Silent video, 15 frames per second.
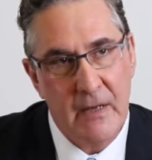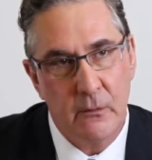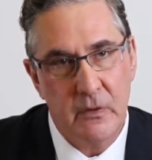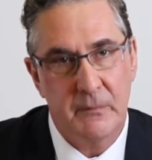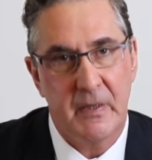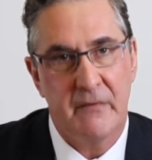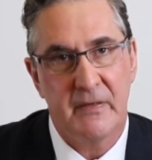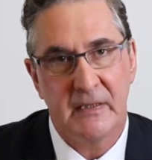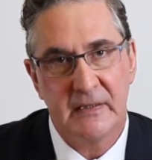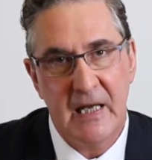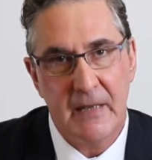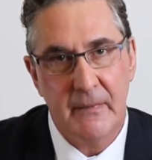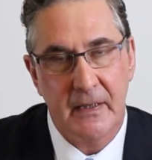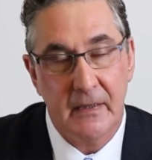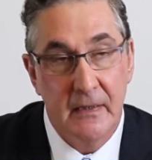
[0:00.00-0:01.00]
with perfect
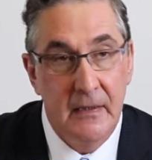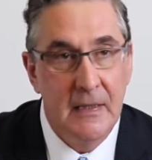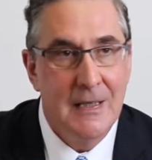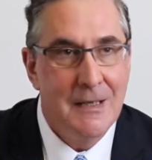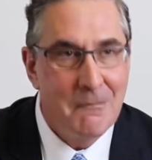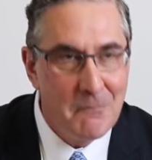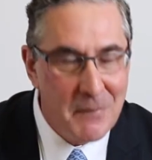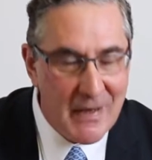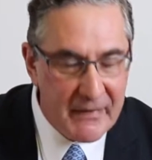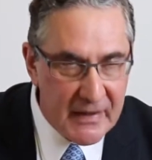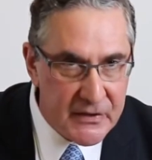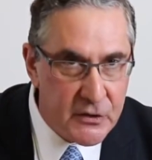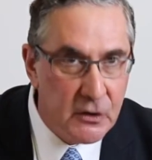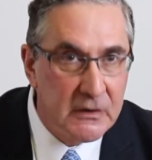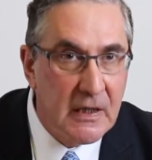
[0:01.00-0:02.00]
timing. But
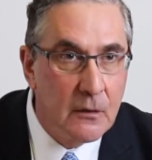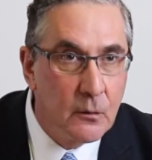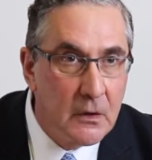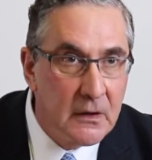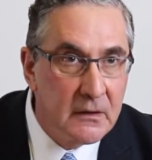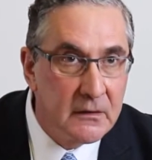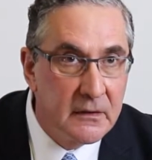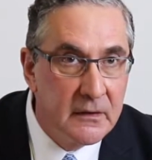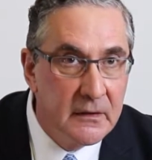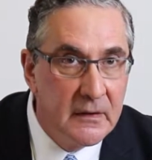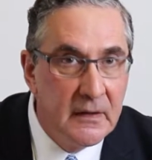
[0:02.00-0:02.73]
that's not our world.